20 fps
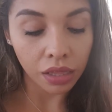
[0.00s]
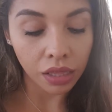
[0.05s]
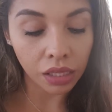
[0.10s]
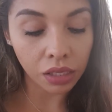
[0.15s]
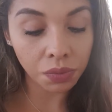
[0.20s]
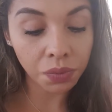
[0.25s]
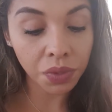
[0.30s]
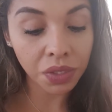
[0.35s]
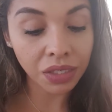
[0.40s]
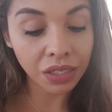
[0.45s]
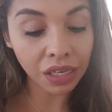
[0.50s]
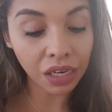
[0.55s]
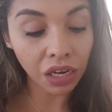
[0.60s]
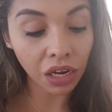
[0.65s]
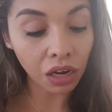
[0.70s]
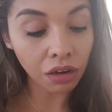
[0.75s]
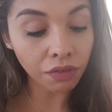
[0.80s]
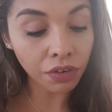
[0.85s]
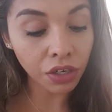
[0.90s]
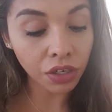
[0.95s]
This one is a
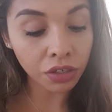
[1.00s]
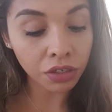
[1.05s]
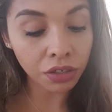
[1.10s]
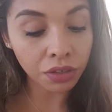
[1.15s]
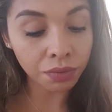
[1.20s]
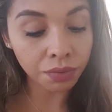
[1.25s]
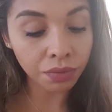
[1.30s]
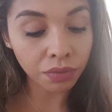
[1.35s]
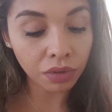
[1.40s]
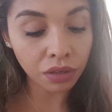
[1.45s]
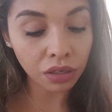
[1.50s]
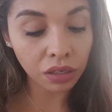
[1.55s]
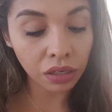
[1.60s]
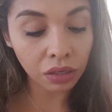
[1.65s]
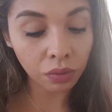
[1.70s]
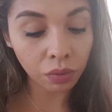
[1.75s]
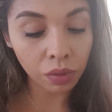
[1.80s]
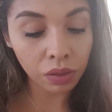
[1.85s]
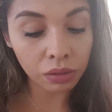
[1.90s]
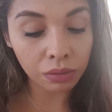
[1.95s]
CoverGirl
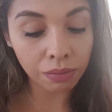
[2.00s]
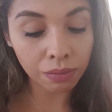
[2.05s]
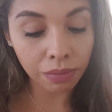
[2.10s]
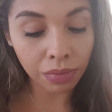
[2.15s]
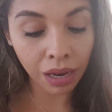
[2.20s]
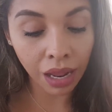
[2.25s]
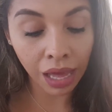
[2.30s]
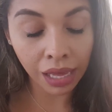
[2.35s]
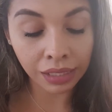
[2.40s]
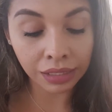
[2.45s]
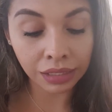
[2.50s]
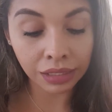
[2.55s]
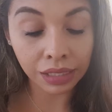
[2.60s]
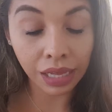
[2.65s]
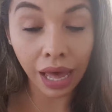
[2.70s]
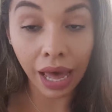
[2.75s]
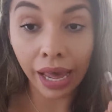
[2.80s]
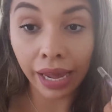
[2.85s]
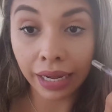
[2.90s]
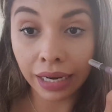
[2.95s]
Liquid Blast
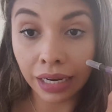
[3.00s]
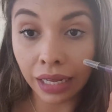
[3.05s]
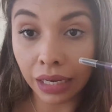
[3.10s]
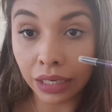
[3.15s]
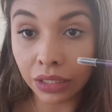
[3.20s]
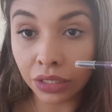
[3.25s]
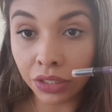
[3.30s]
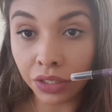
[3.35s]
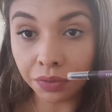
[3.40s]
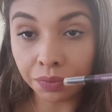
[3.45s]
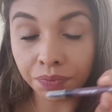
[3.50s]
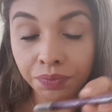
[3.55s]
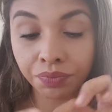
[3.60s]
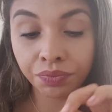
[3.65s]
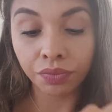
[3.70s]
eyeliner,